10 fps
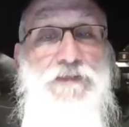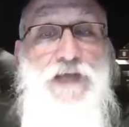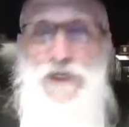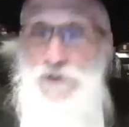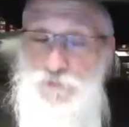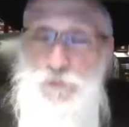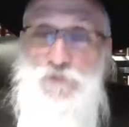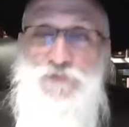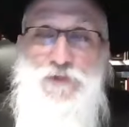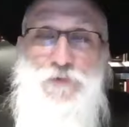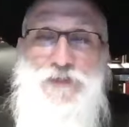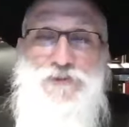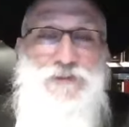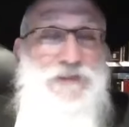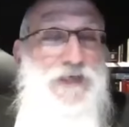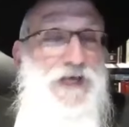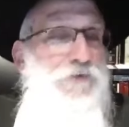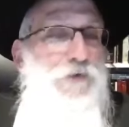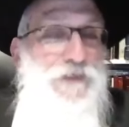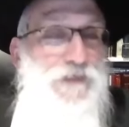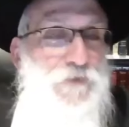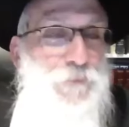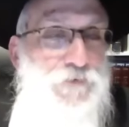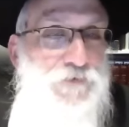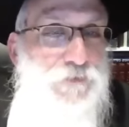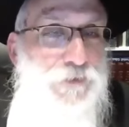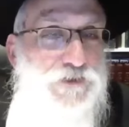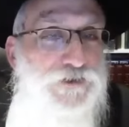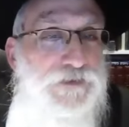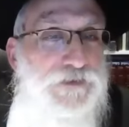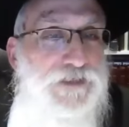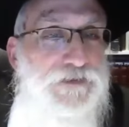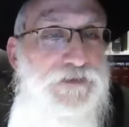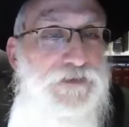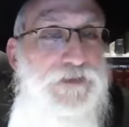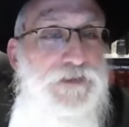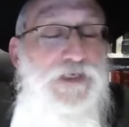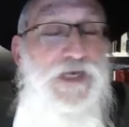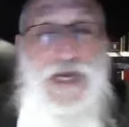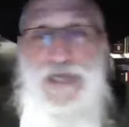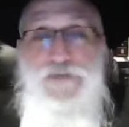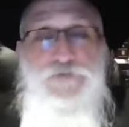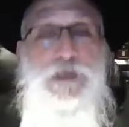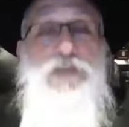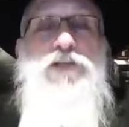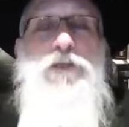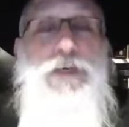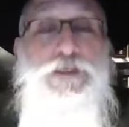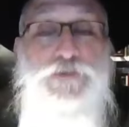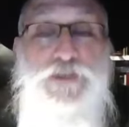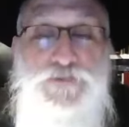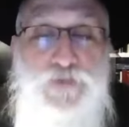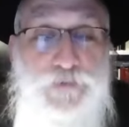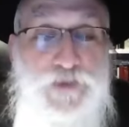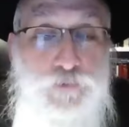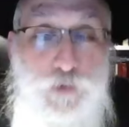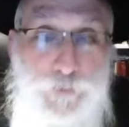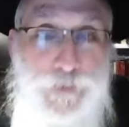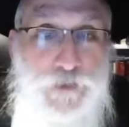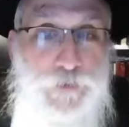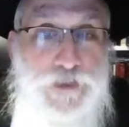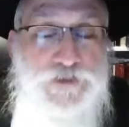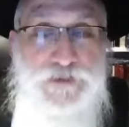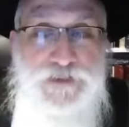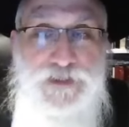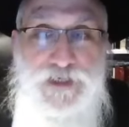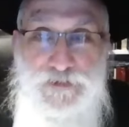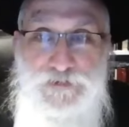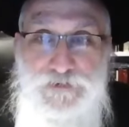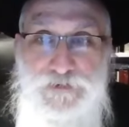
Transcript: Are you supposed to question God, or are you not supposed to question God? And if Moshe Rabbeinu did something wrong by questioning God,